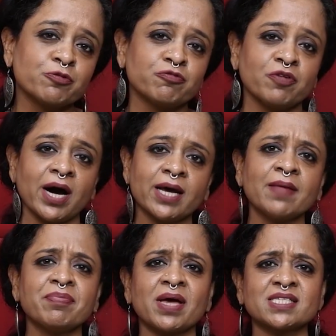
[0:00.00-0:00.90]
profile,
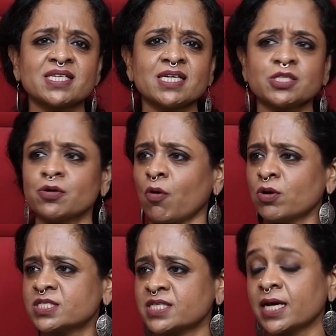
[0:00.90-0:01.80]
and that's it, you're
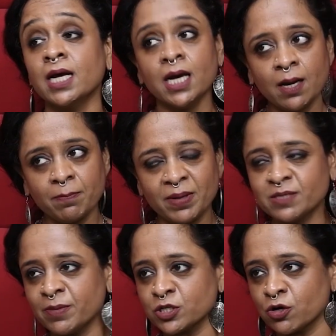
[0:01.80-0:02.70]
all set.
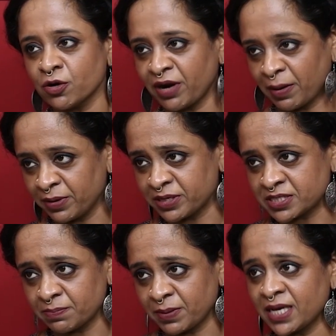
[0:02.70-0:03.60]
Please make sure your grammar is
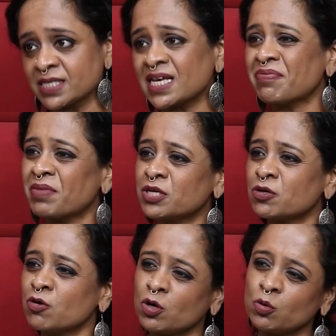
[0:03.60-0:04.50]
in place and that
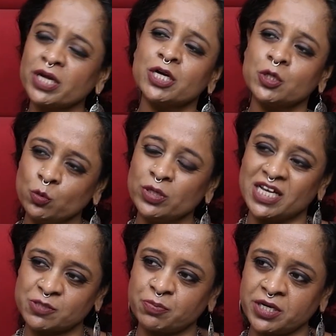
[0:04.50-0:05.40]
you're not looking too
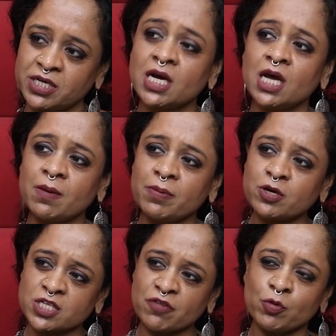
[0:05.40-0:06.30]
desperate,
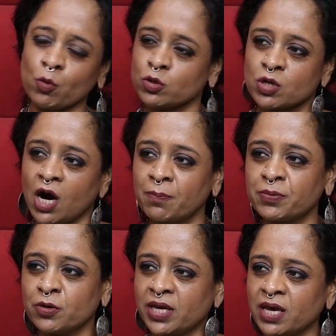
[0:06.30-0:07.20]
because if you want to up
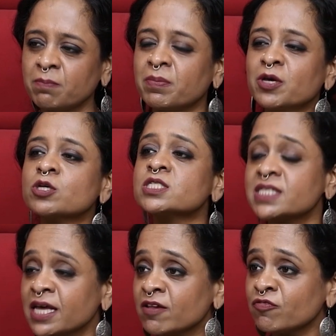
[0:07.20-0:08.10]
your game, be
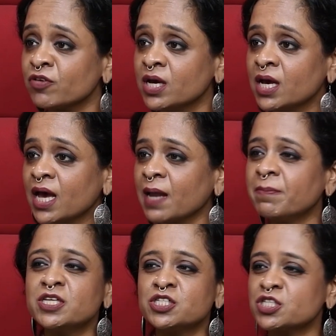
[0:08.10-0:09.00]
yourself and
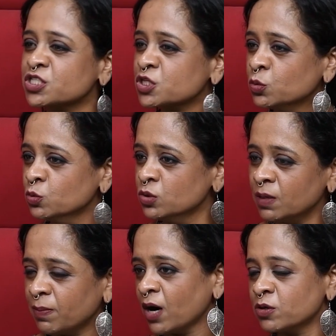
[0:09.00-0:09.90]
be just cool
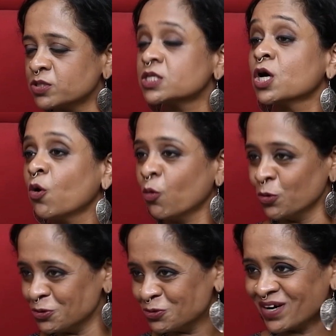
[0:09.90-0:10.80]
about who
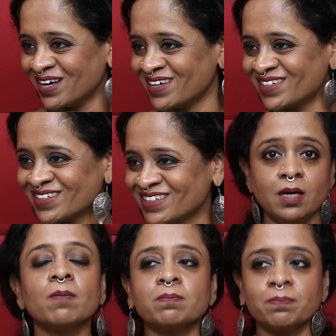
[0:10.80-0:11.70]
you are.
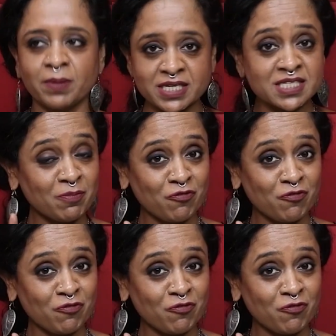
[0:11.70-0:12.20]
Place number